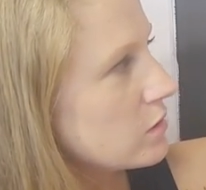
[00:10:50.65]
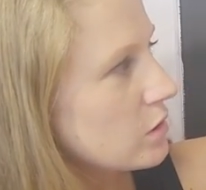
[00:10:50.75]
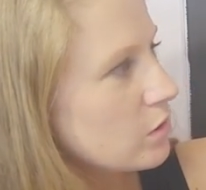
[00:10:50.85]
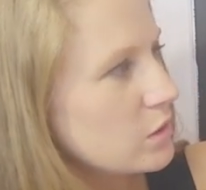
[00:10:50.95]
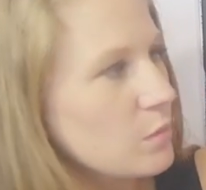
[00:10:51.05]

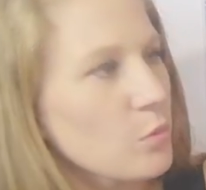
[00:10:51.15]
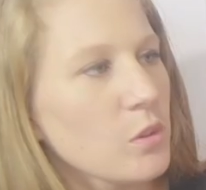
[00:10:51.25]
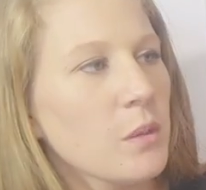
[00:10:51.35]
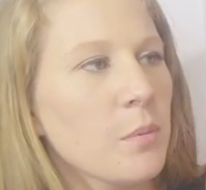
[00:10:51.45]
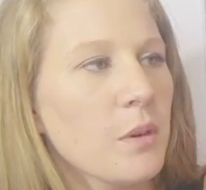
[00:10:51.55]
So there's some
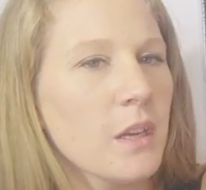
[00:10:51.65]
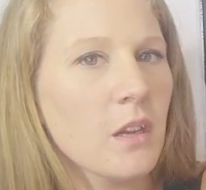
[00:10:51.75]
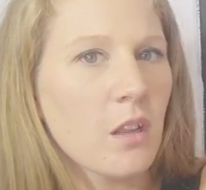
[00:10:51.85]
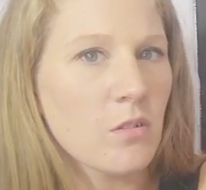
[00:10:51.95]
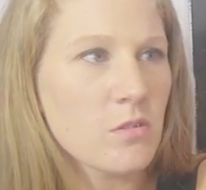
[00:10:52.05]
really pretty
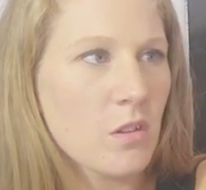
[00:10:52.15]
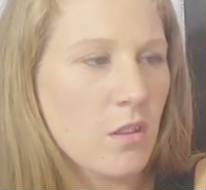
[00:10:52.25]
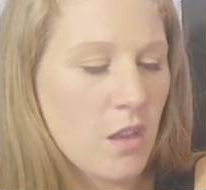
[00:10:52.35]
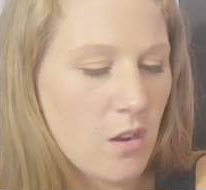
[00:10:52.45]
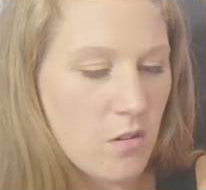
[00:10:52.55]
colors on
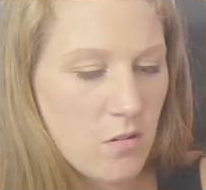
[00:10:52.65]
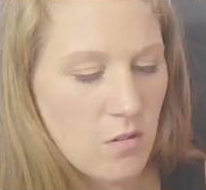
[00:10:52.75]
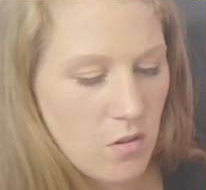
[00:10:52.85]
there.